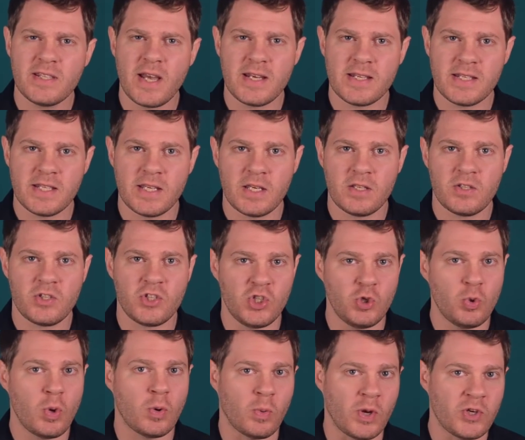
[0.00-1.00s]
ideas
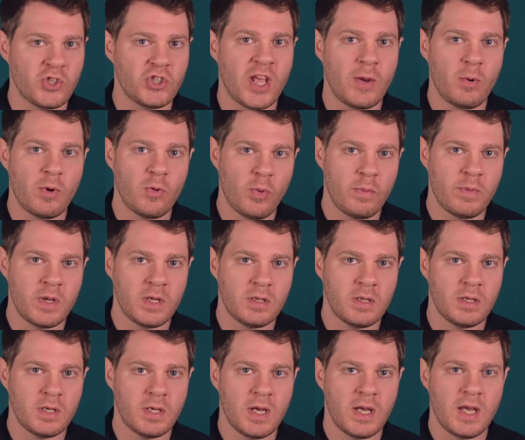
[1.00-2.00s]
do originate with women,
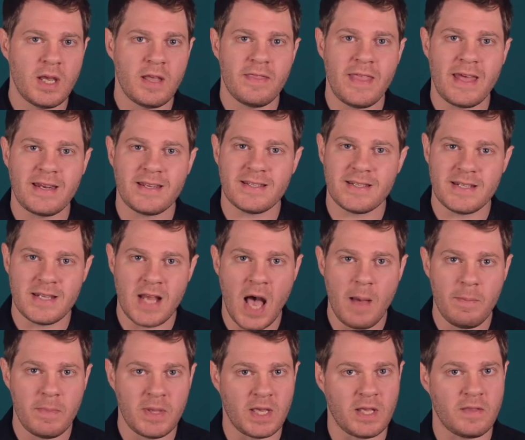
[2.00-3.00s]
that does
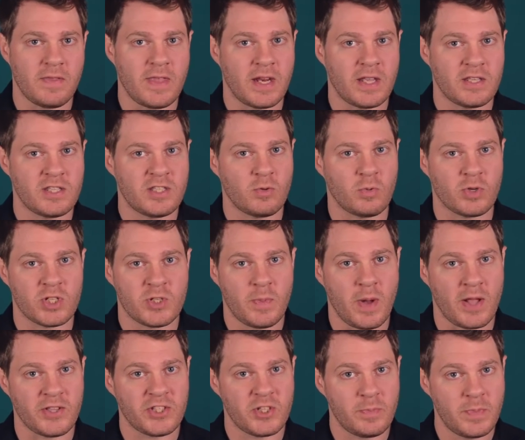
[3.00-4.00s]
not mean that it's the
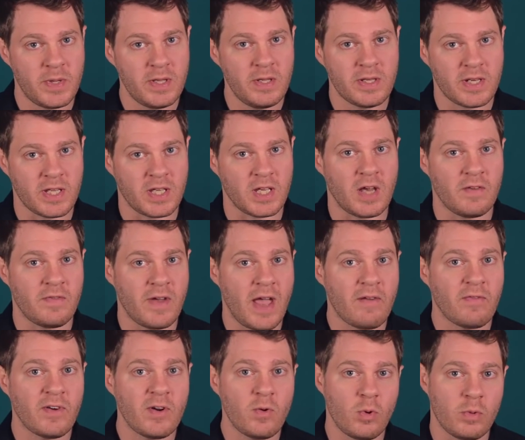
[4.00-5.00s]
responsibility of
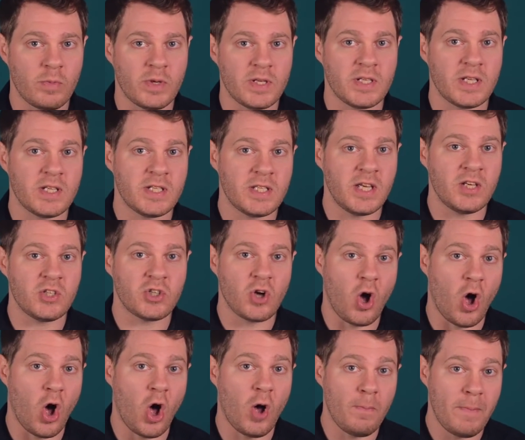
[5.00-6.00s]
every woman to teach
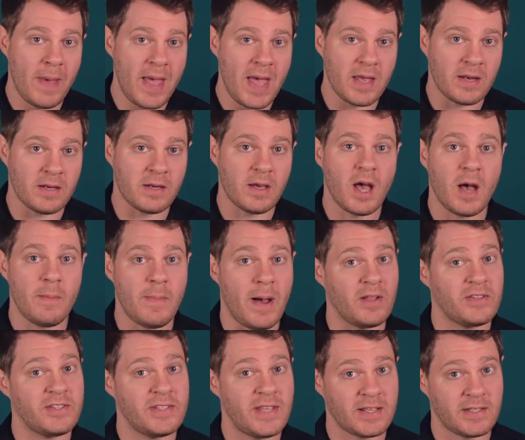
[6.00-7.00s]
all men about
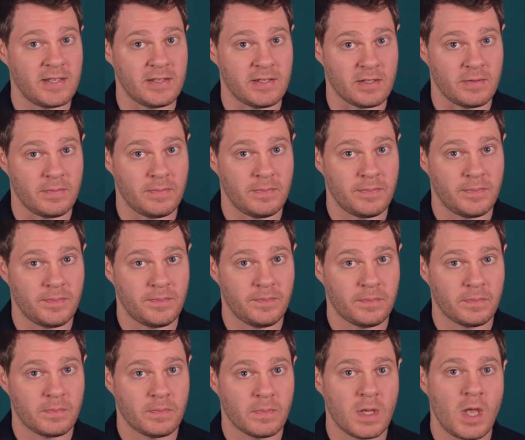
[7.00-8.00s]
sexism.
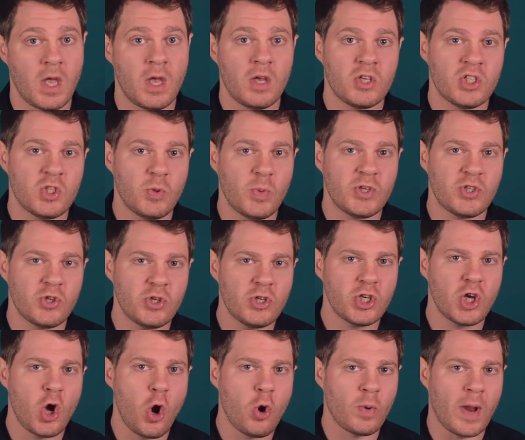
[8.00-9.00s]
So we shouldn't
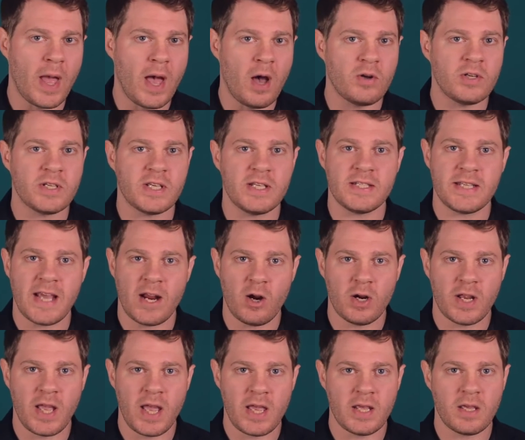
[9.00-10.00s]
go around
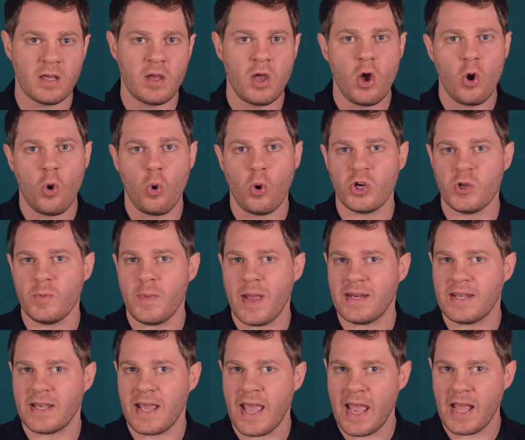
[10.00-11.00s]
interrogating or
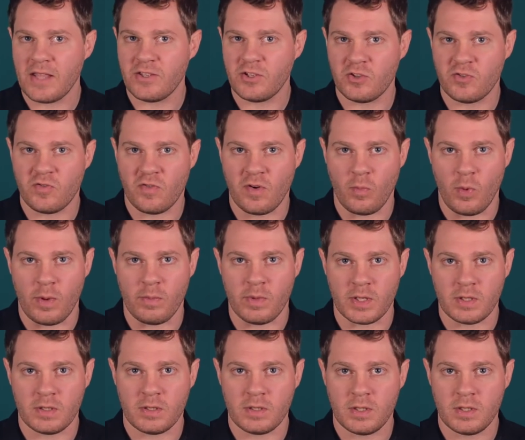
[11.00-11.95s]
demanding answers from women.